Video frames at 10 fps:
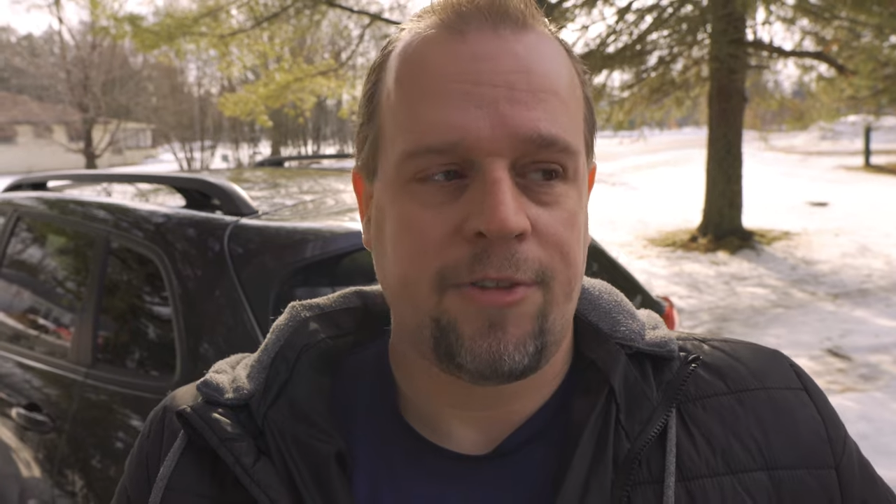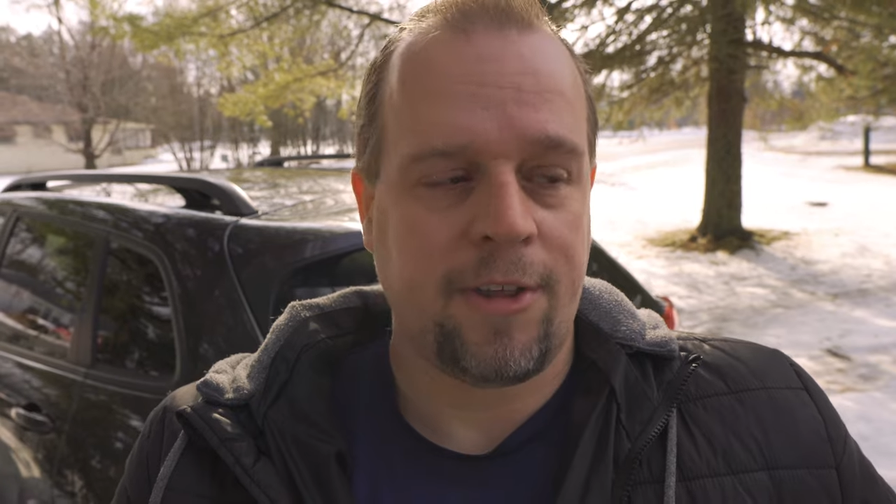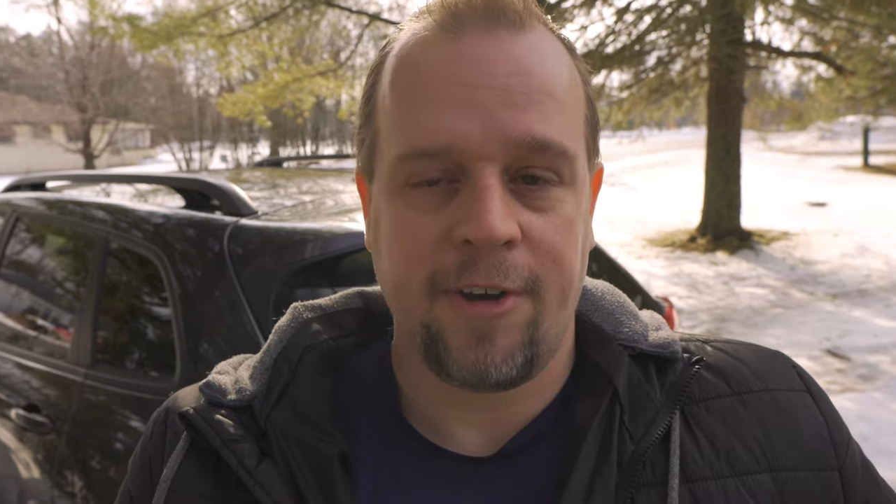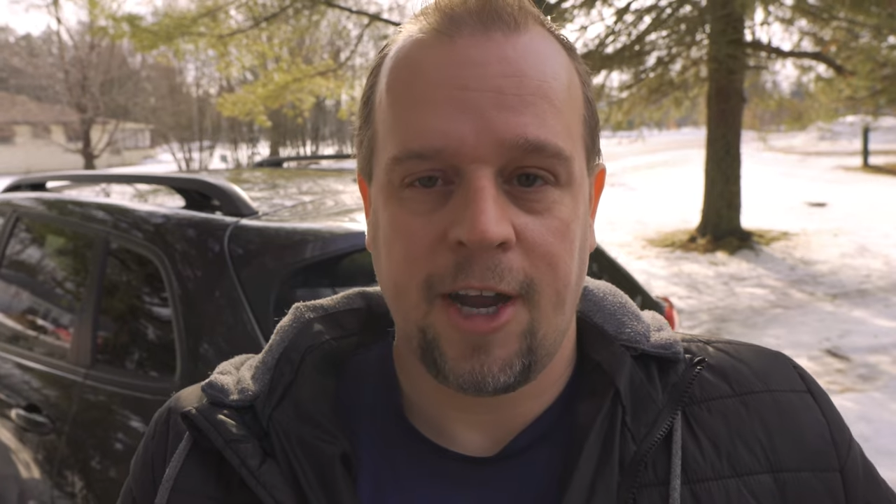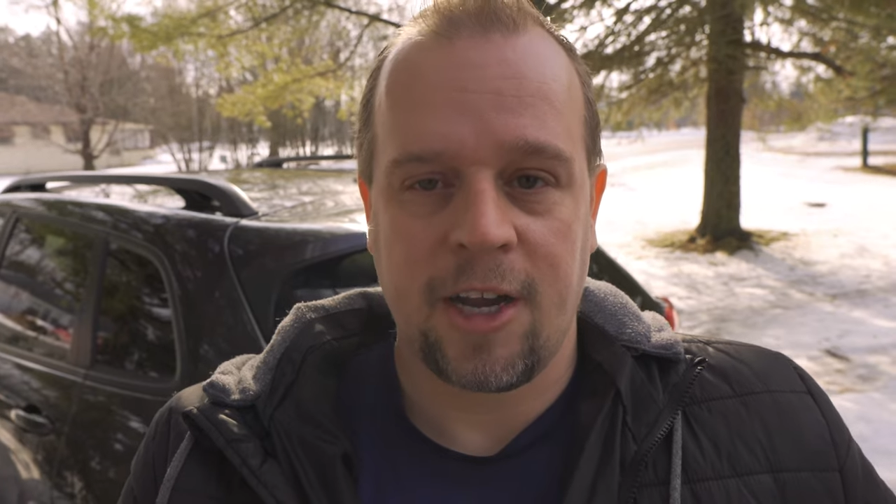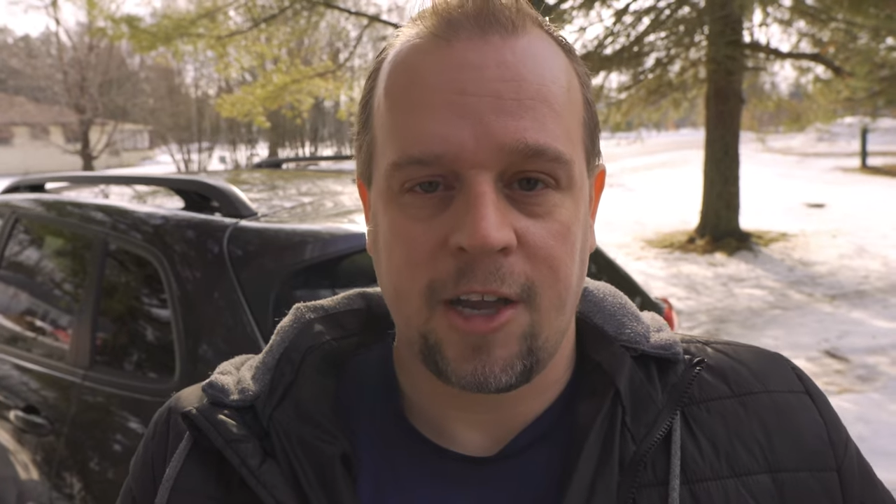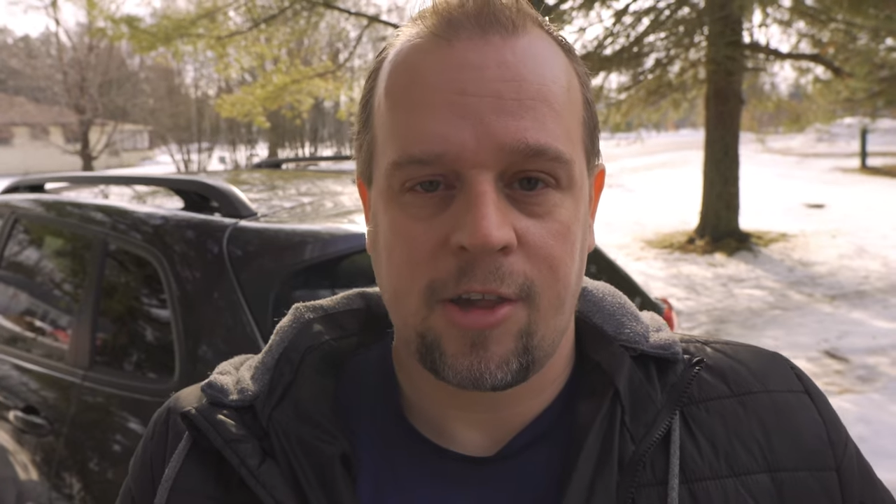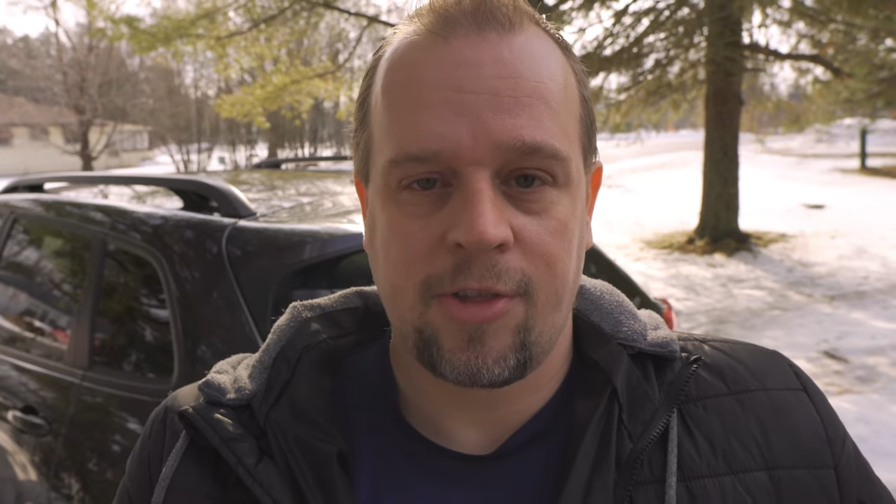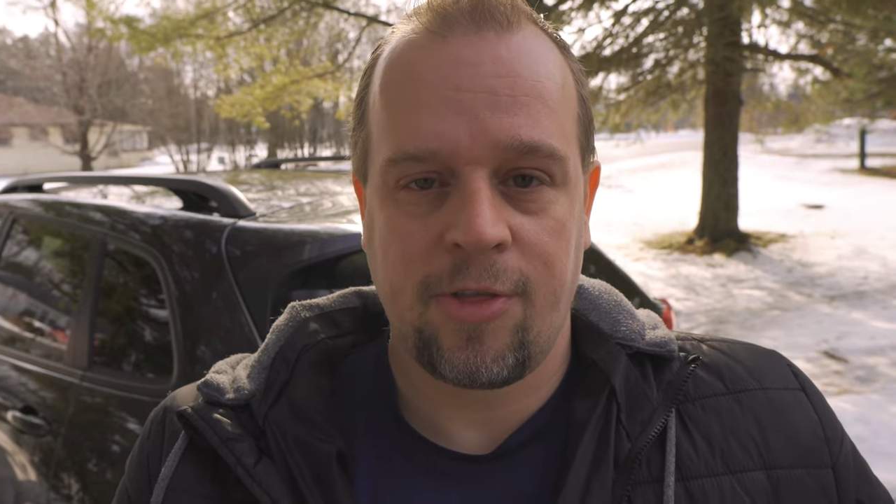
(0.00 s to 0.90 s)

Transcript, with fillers: the trailer is